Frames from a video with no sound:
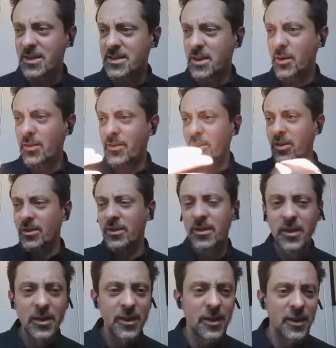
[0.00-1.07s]
So I've got
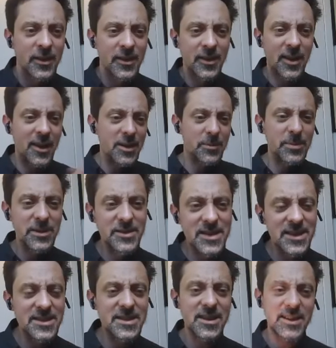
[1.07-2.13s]
the guy in the blue
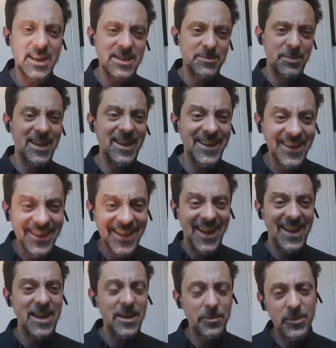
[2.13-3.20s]
t-shirt, that's playing a
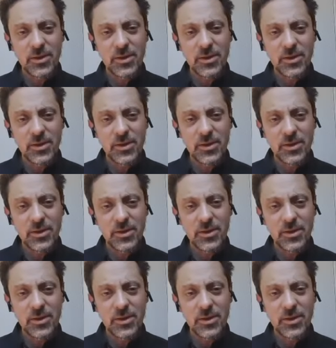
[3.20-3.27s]
game.